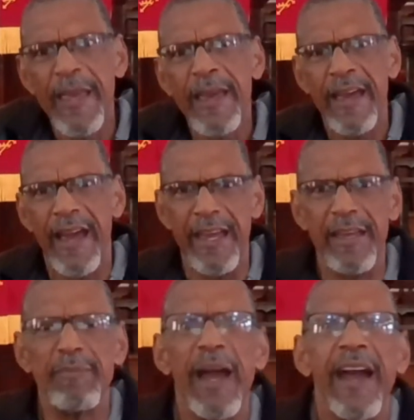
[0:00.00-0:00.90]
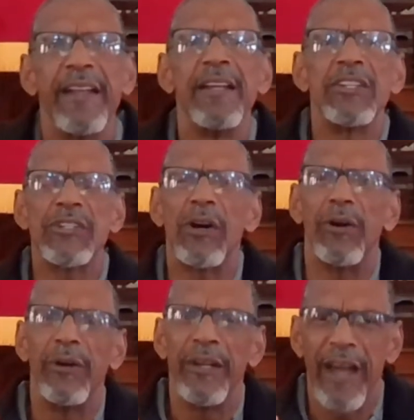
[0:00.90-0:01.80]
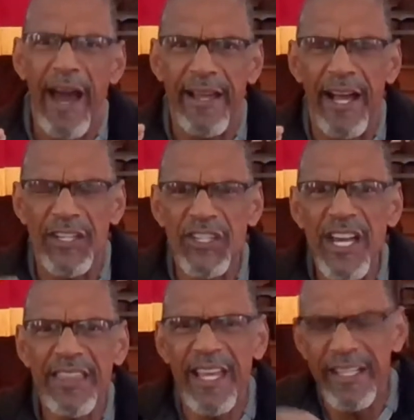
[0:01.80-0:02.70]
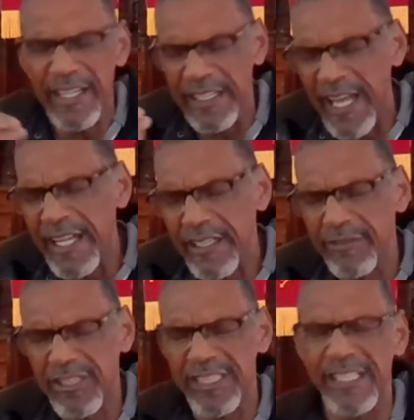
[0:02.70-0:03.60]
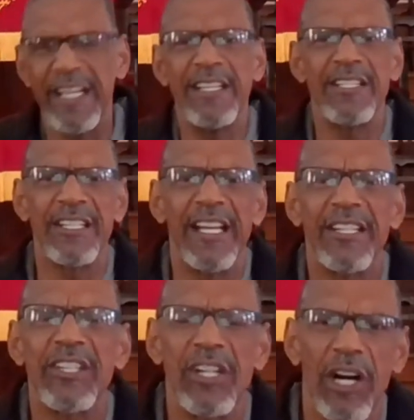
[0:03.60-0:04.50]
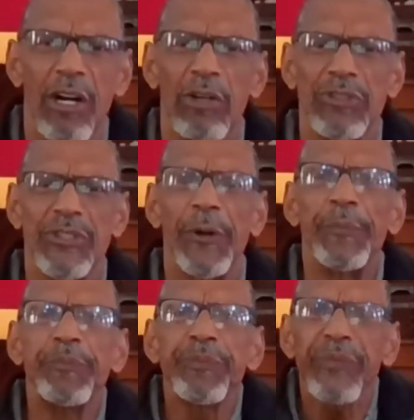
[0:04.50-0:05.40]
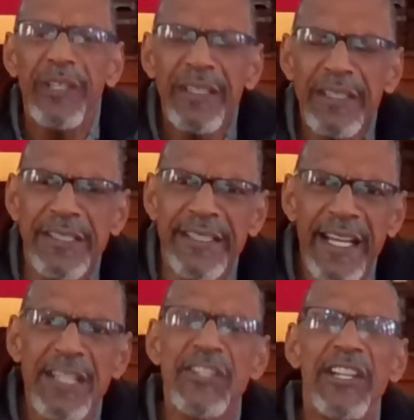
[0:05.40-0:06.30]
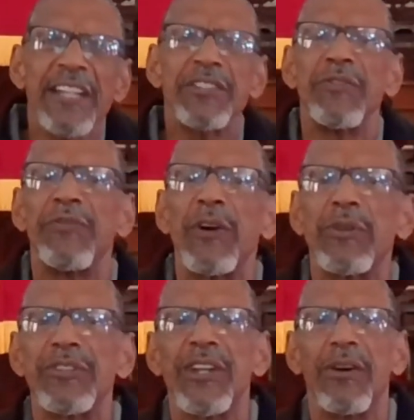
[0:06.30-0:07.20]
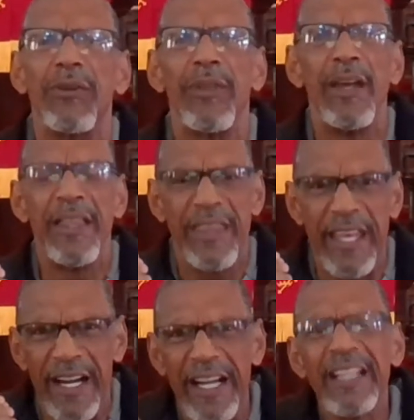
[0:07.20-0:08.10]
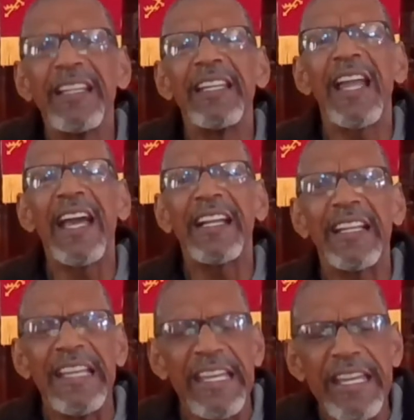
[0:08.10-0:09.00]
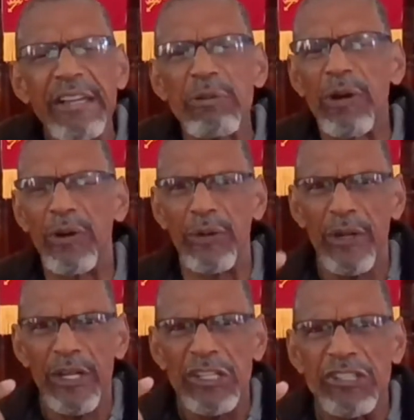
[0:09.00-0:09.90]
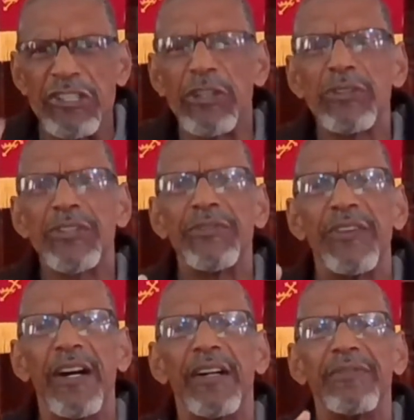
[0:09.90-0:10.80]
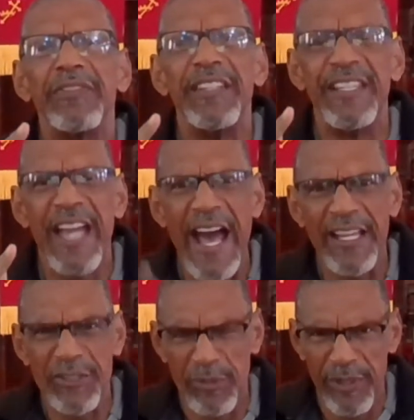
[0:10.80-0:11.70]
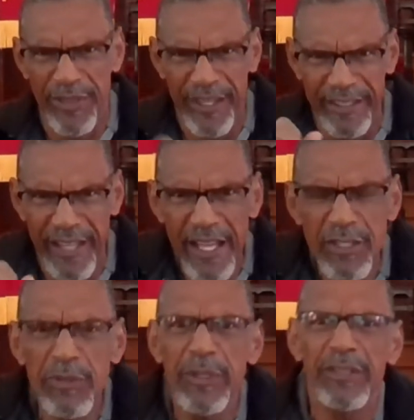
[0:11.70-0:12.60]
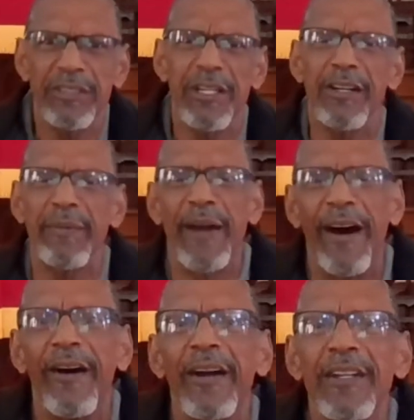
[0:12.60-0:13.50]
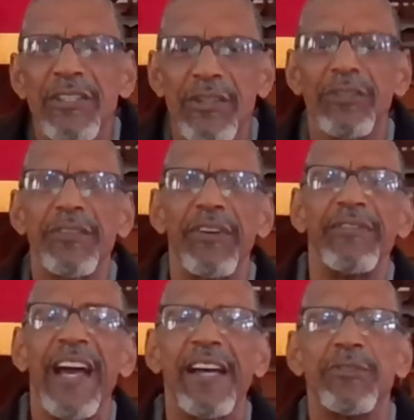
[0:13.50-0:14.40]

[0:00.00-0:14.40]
Amen. So I, I said that in light of today's lesson also. Today's lesson focused on the unlikely hero, Joseph of Nazareth. And that's who we're going to talk about, Joseph of Nazareth.